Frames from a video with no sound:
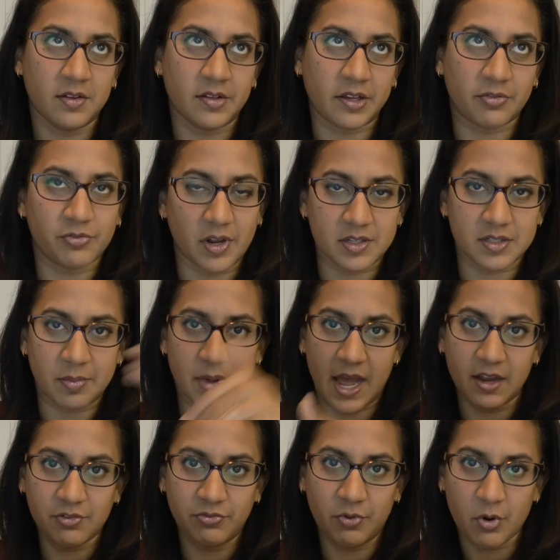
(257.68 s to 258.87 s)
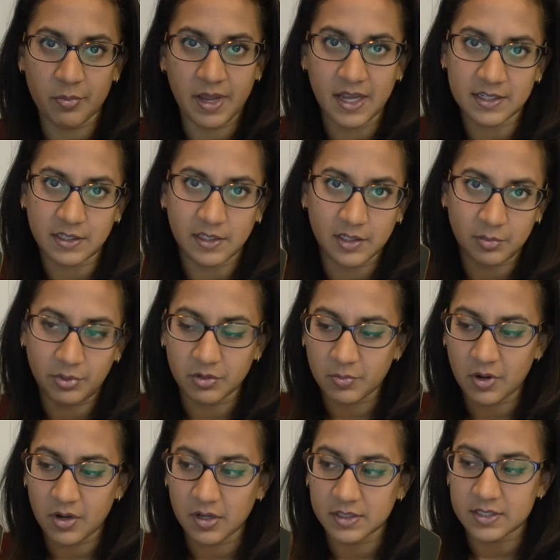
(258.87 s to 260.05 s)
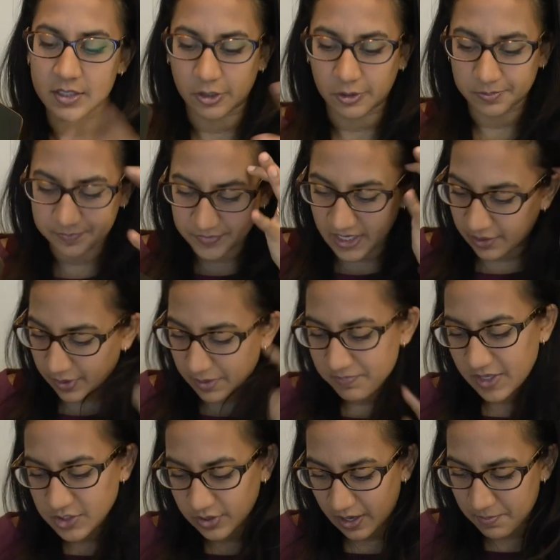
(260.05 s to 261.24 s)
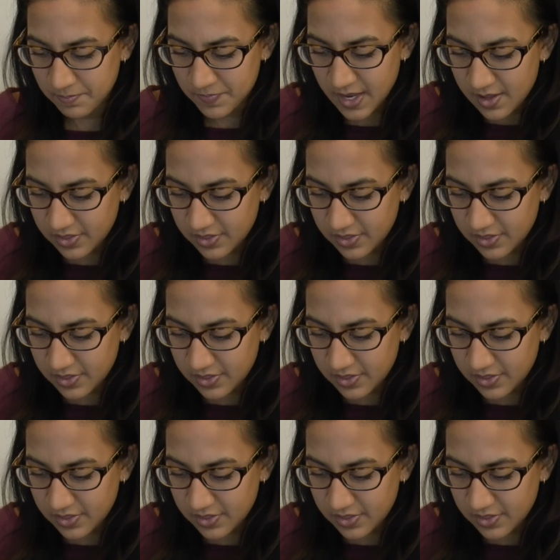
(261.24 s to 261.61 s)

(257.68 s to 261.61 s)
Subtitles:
like front to back format and need a bookmark. So anyway, that's okay.